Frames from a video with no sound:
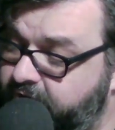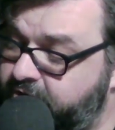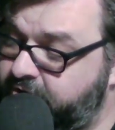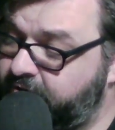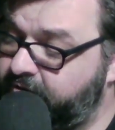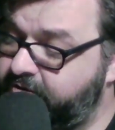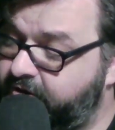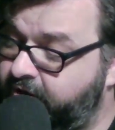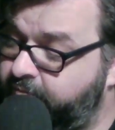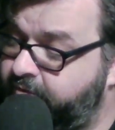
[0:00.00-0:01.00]
She looks
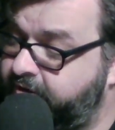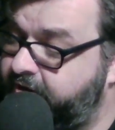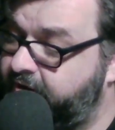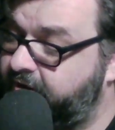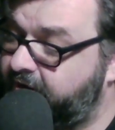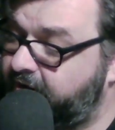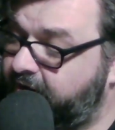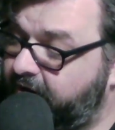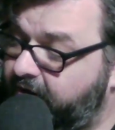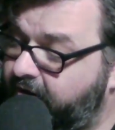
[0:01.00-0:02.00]
up like the
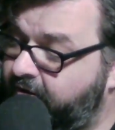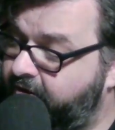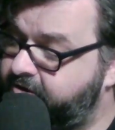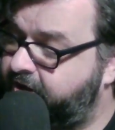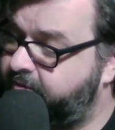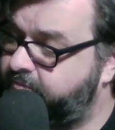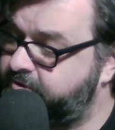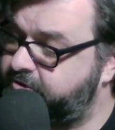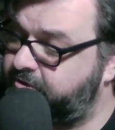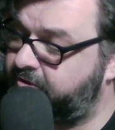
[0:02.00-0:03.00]
archetypal
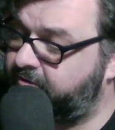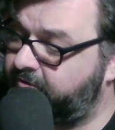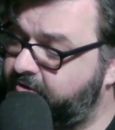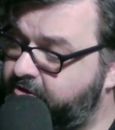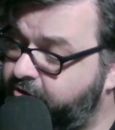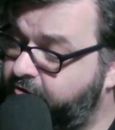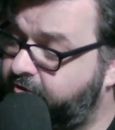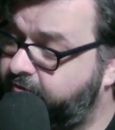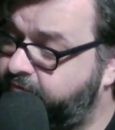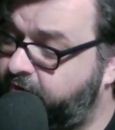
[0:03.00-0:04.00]

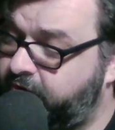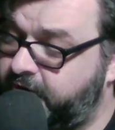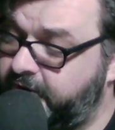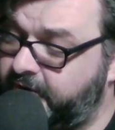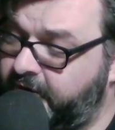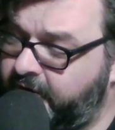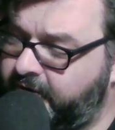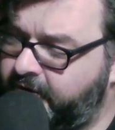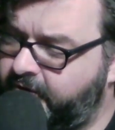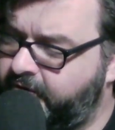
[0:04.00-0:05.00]
startled fawn,
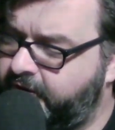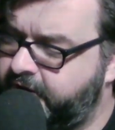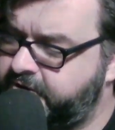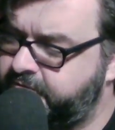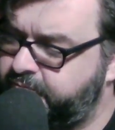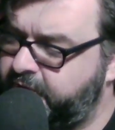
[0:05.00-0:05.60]
all long legs and